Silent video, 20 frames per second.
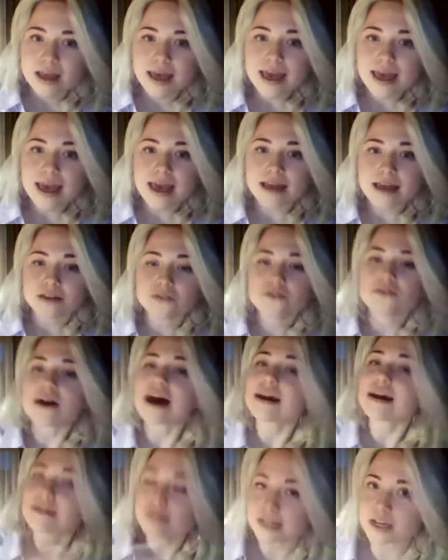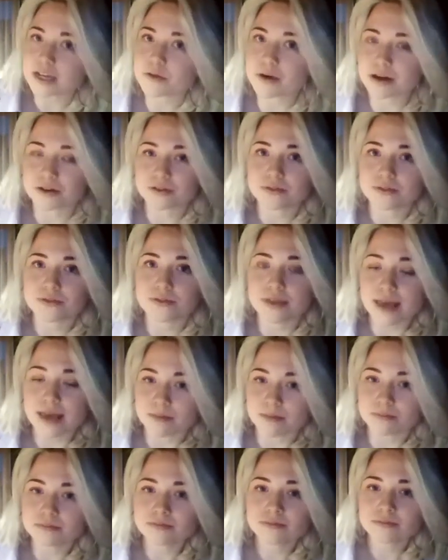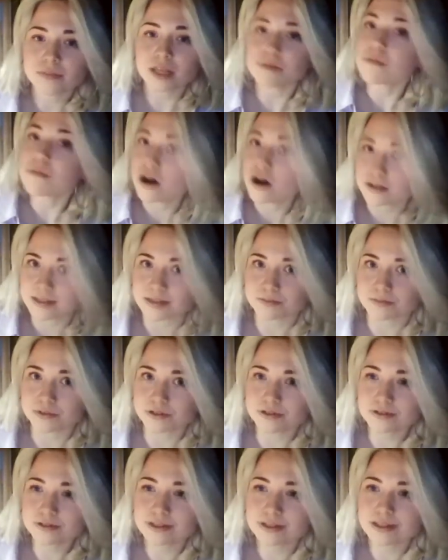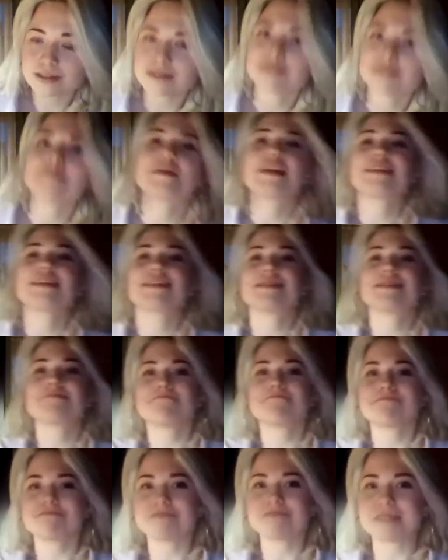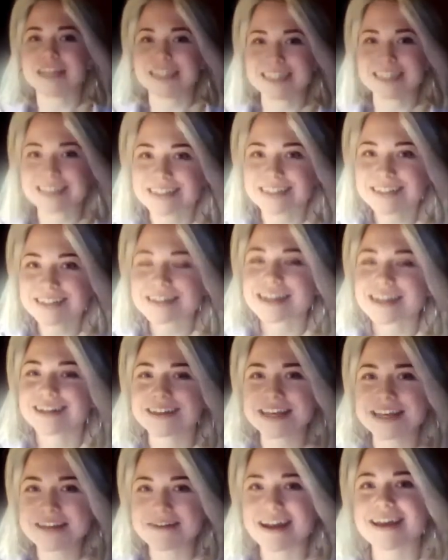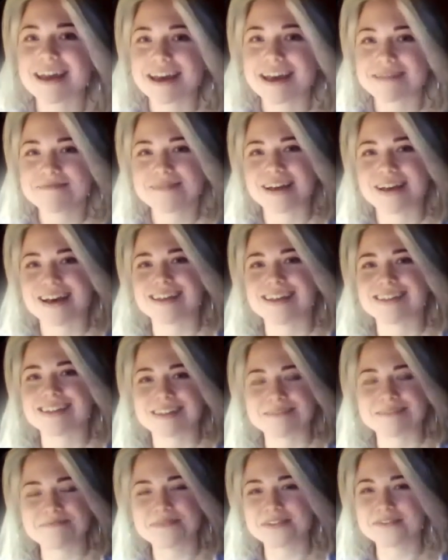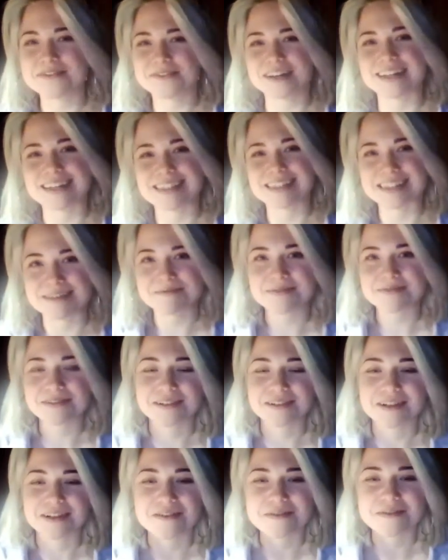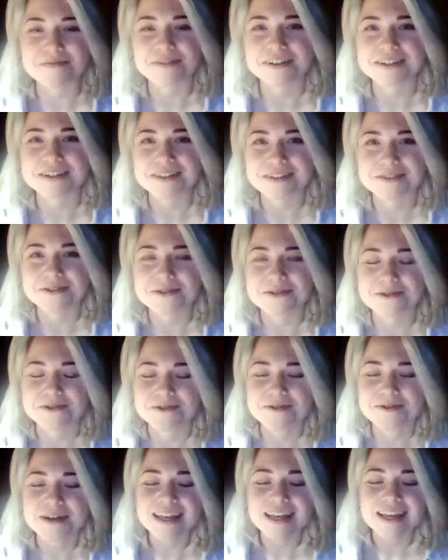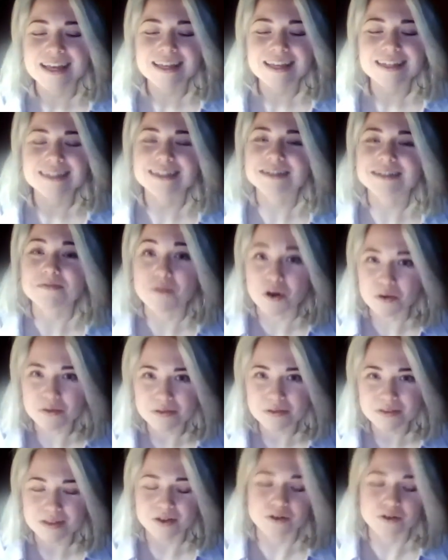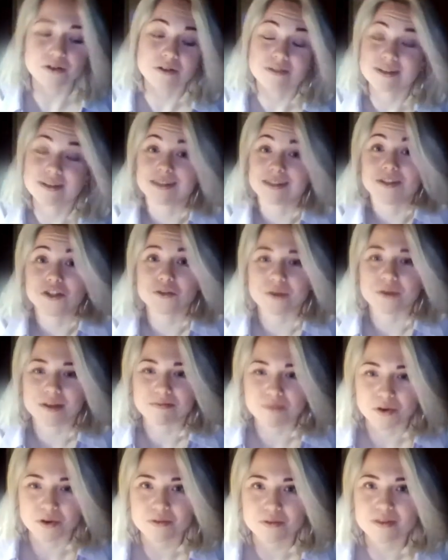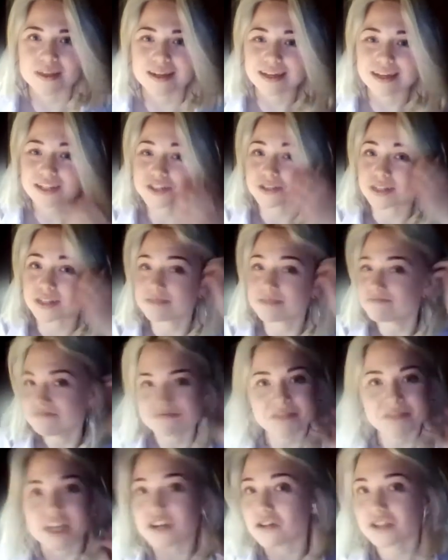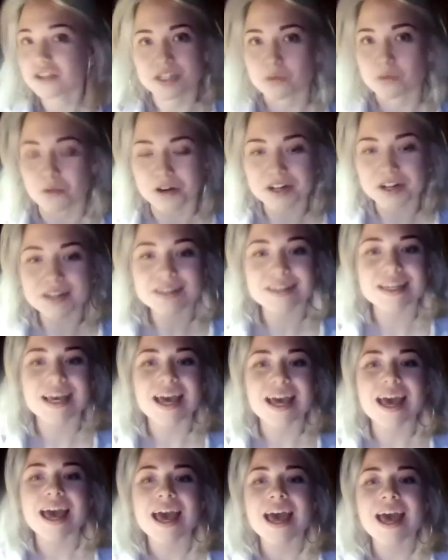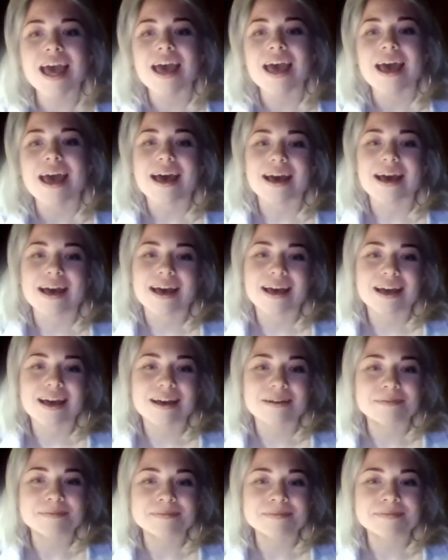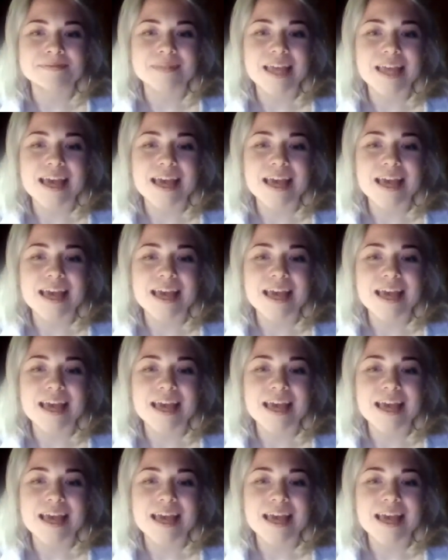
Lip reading: and founding one of them impossible, but it isn't. And here I am as a perfect example of a person who did both or is doing both, and actually it all just works. And